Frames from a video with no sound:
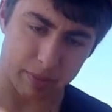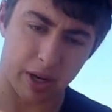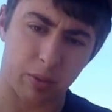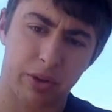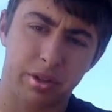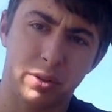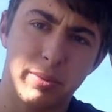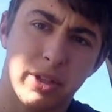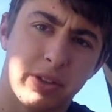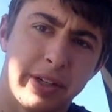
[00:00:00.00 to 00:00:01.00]
not willing to
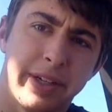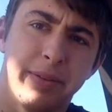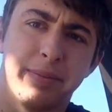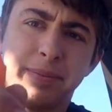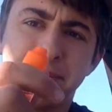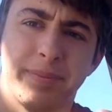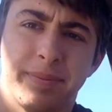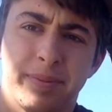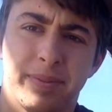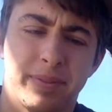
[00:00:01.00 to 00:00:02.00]
rebuild right now.
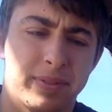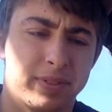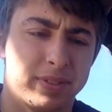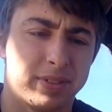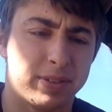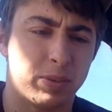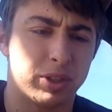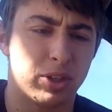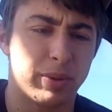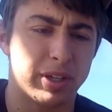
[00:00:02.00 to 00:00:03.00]
I'm going to
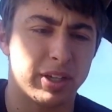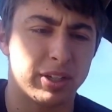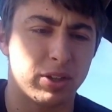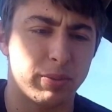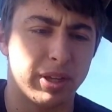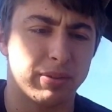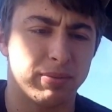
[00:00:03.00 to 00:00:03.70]
go back in and go to bed.